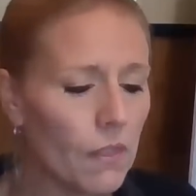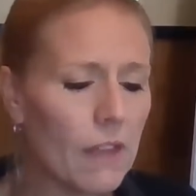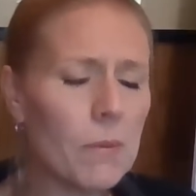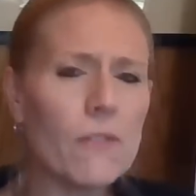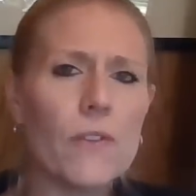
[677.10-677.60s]

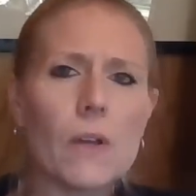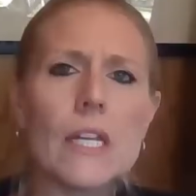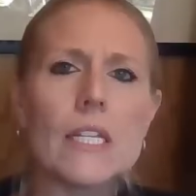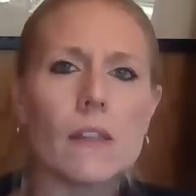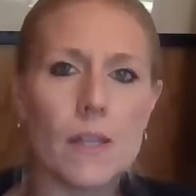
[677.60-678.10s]
They've been
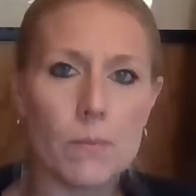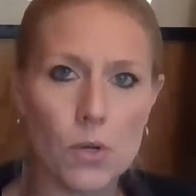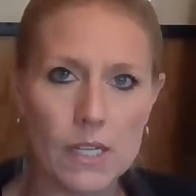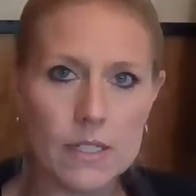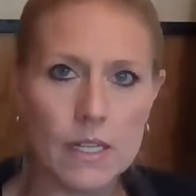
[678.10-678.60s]
very
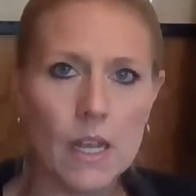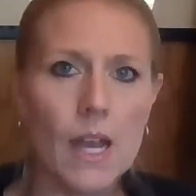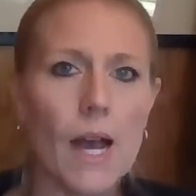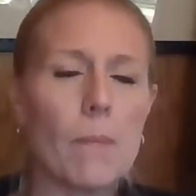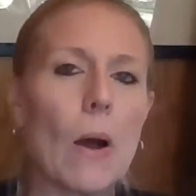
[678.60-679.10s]
deliberate
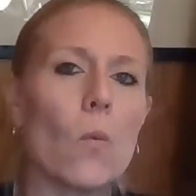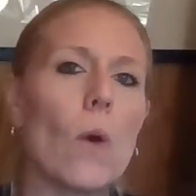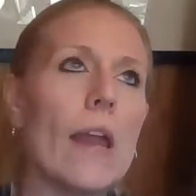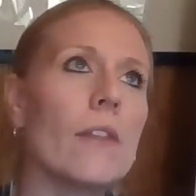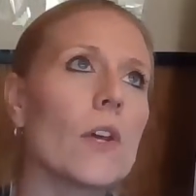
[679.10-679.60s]
about
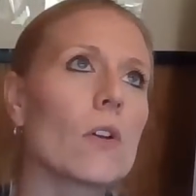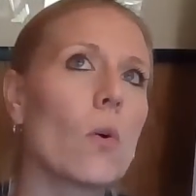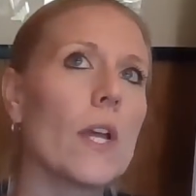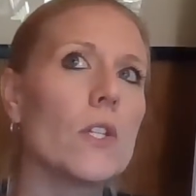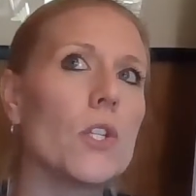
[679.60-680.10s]
when they're
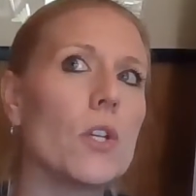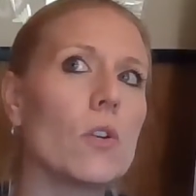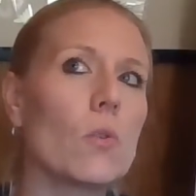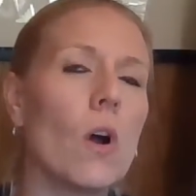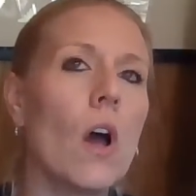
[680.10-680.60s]
going
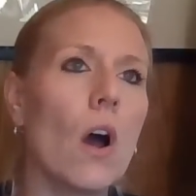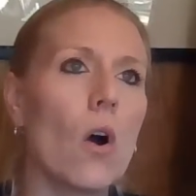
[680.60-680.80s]
to